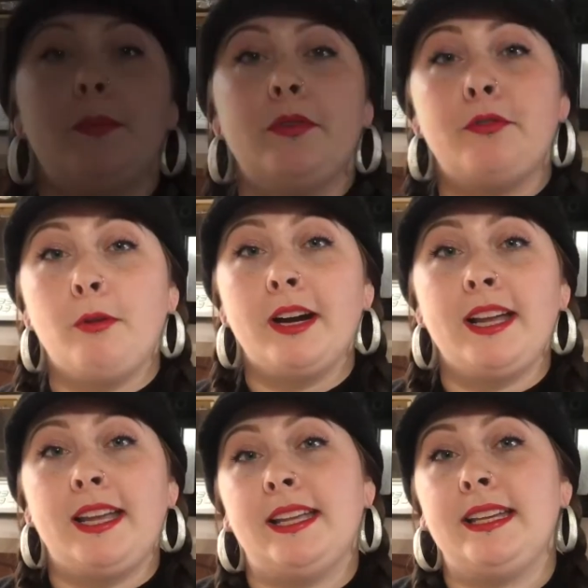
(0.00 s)
Before I
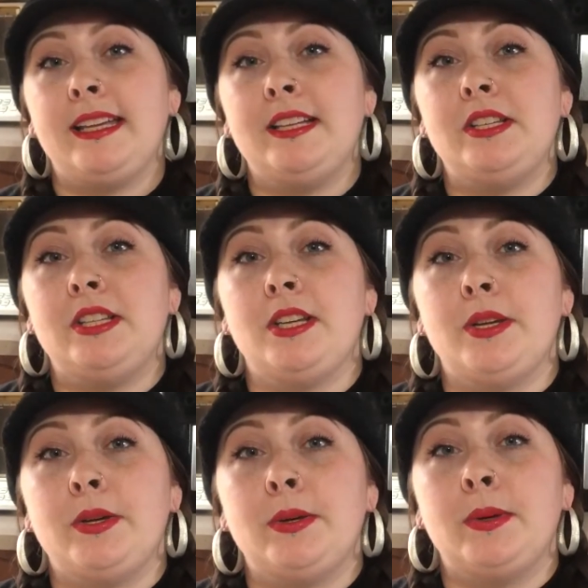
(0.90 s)
get
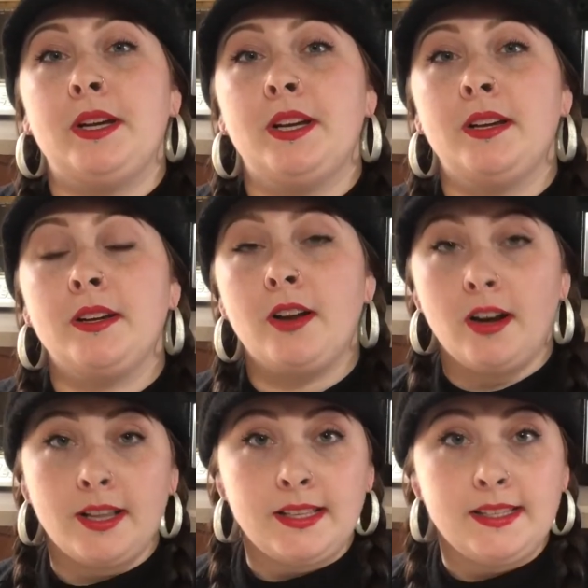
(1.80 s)
into
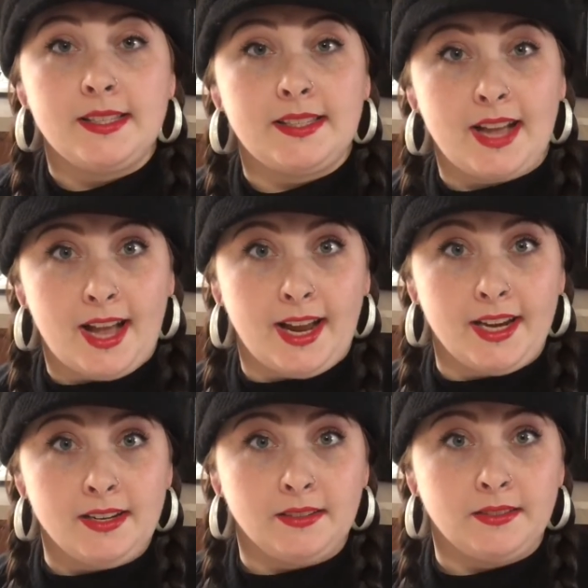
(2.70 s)
garden design,